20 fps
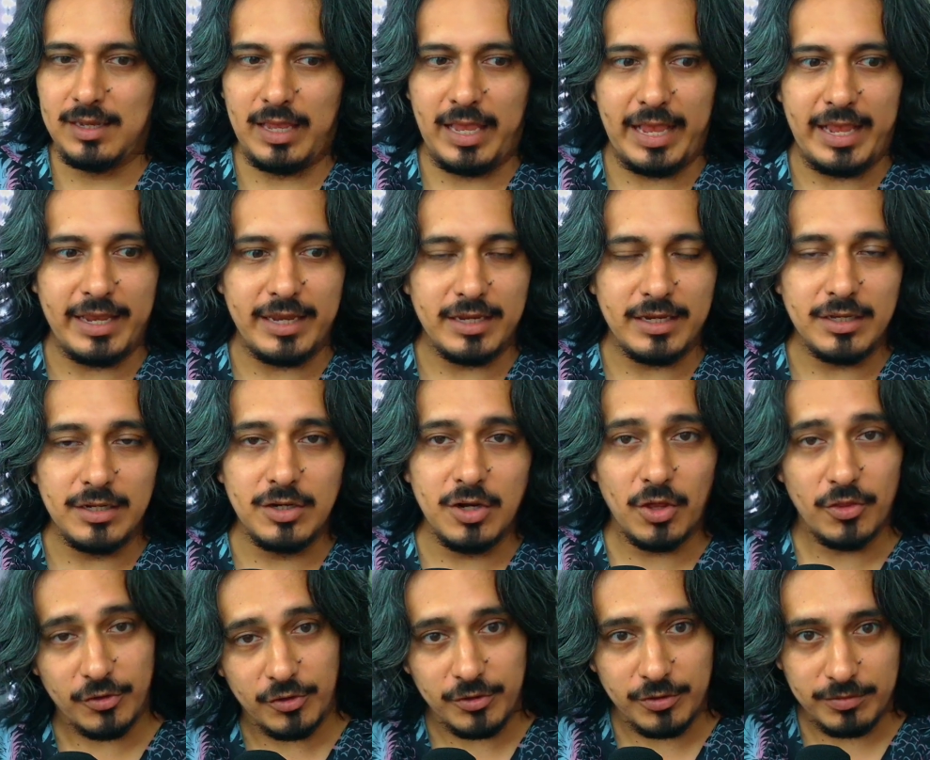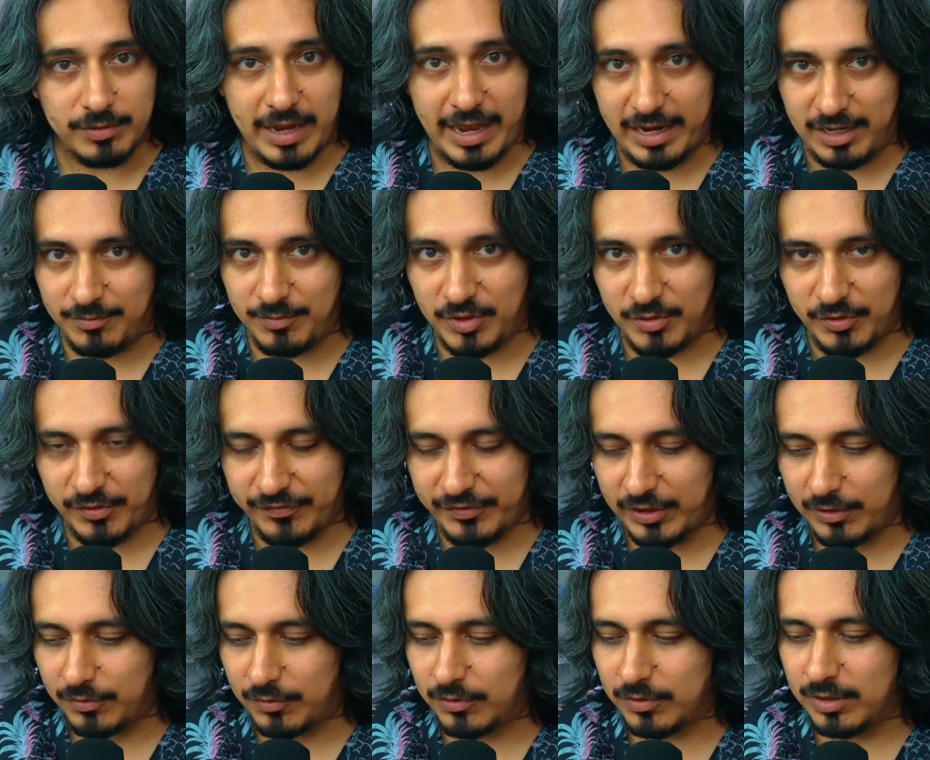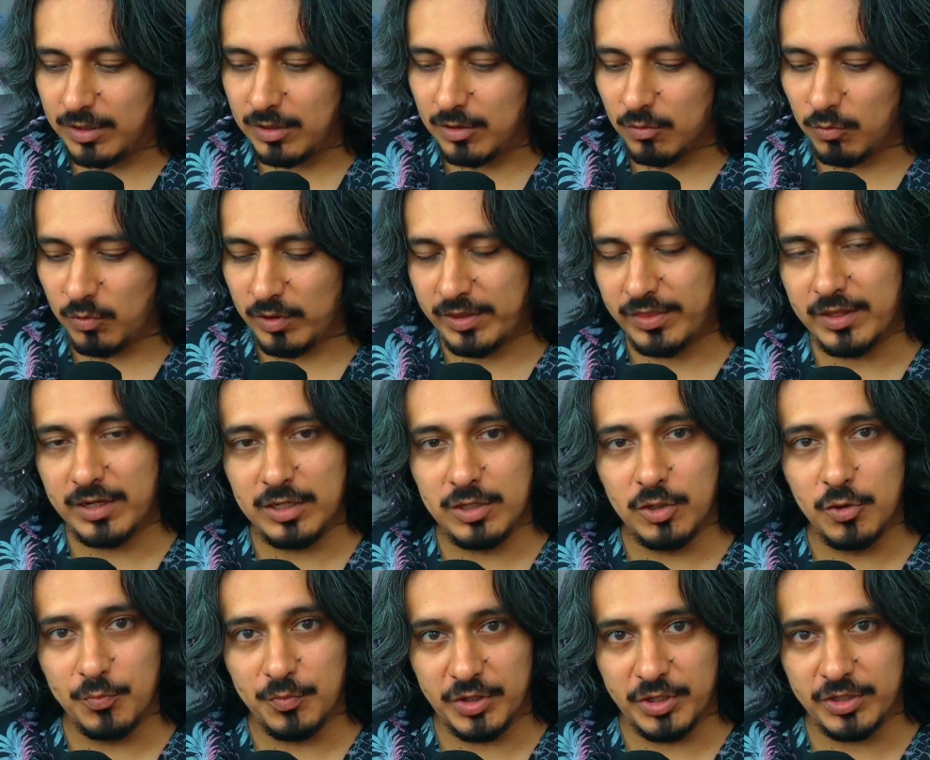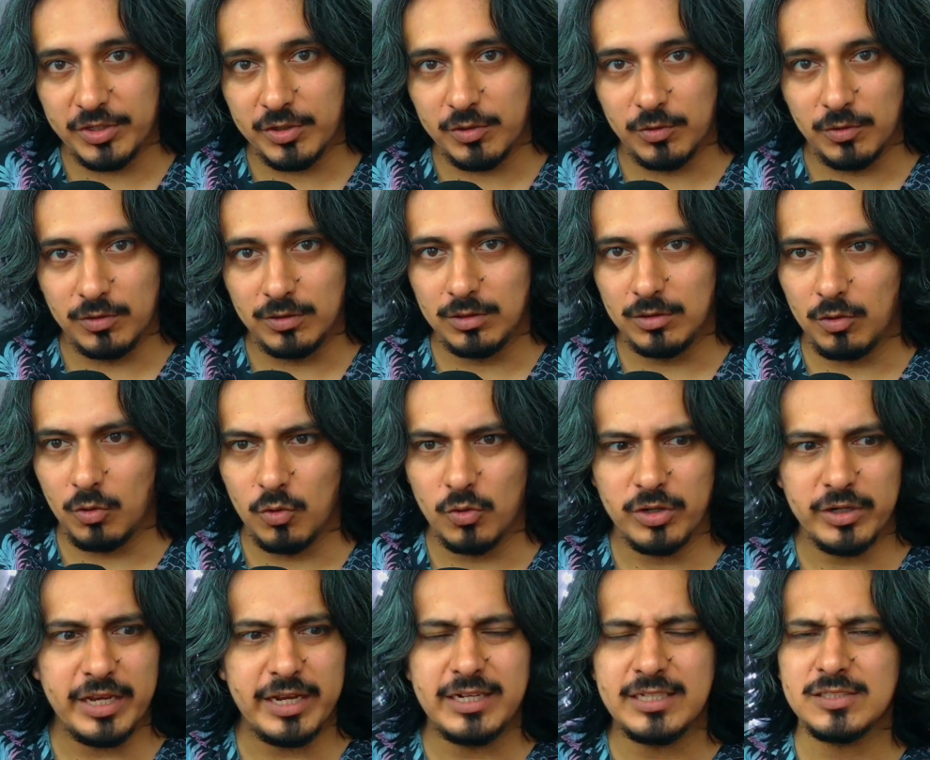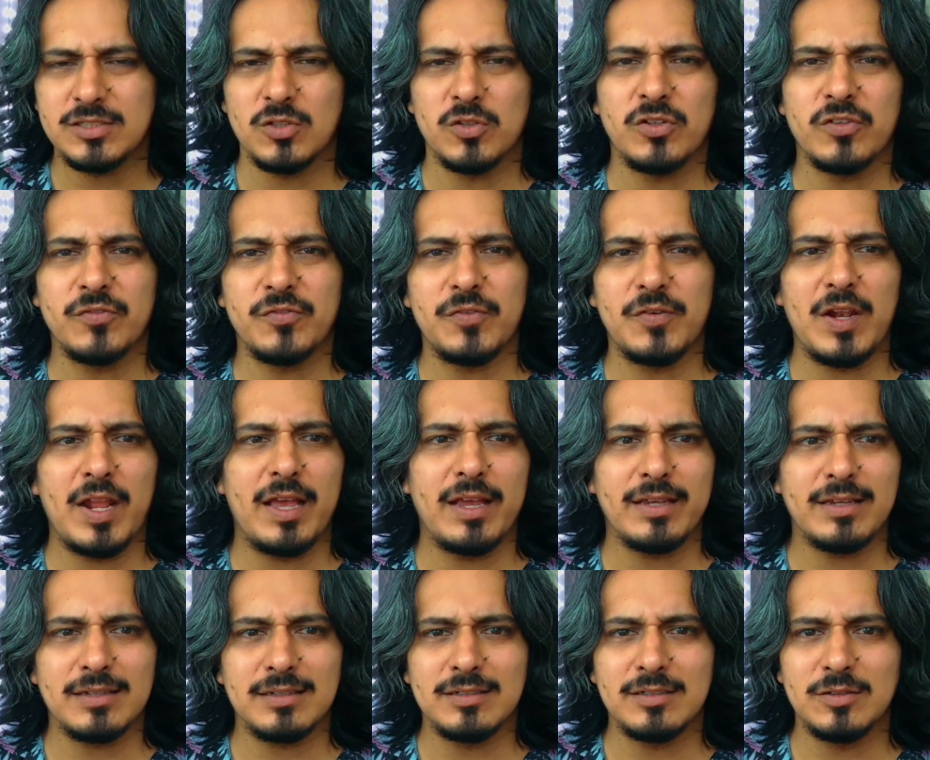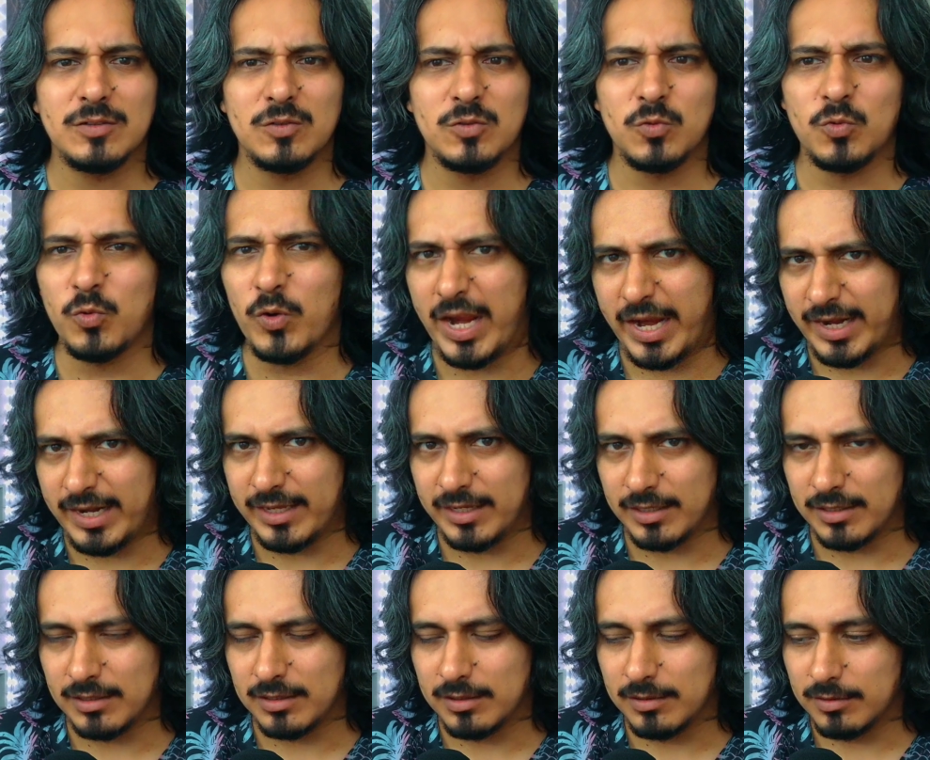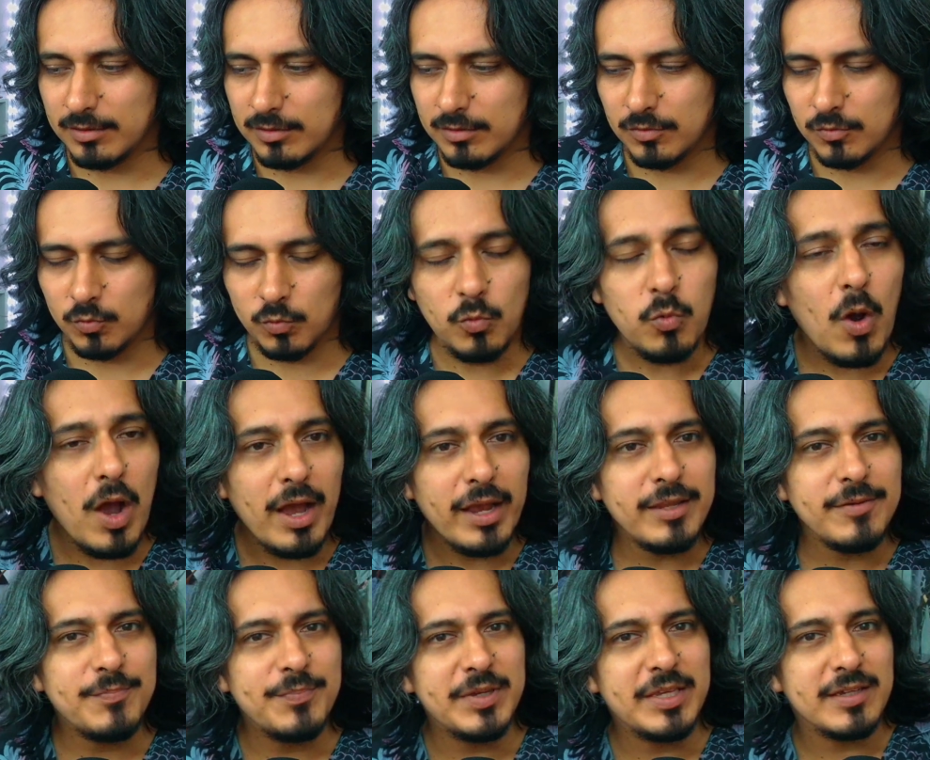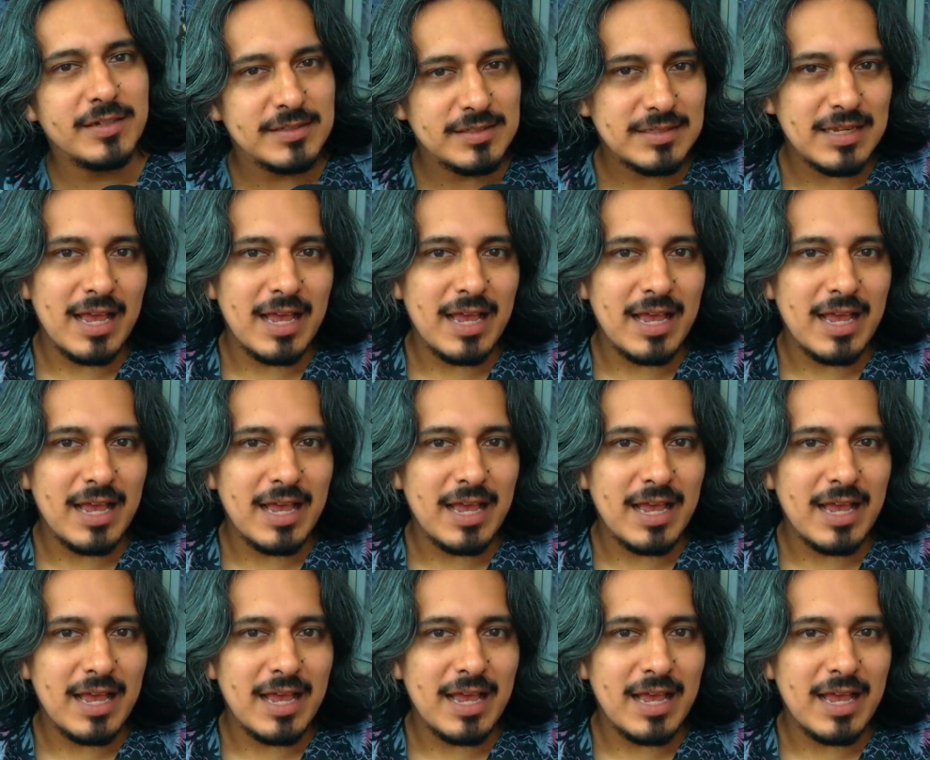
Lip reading: another anime review with numerical or any sort of like rating. Why? Because